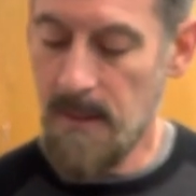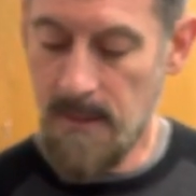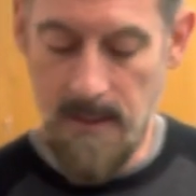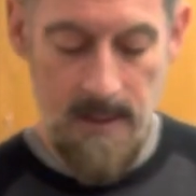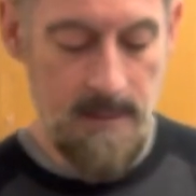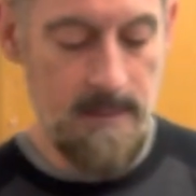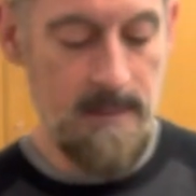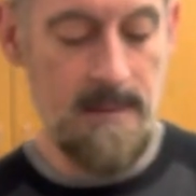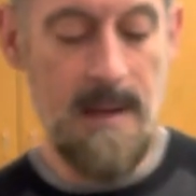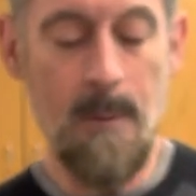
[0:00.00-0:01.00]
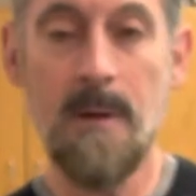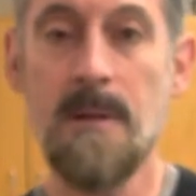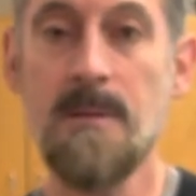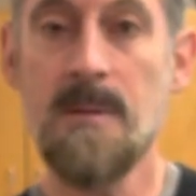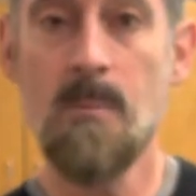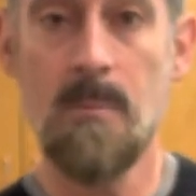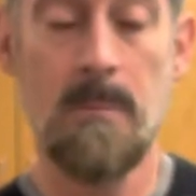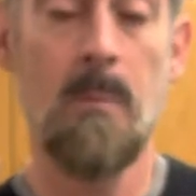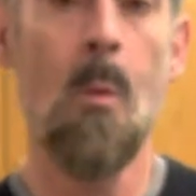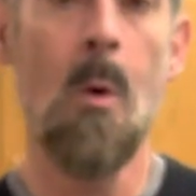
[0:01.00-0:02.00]
And now we're going to do some
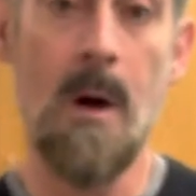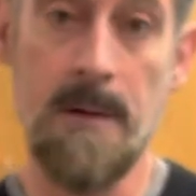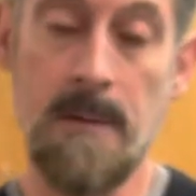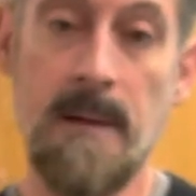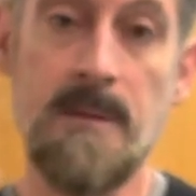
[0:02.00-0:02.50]
water, right?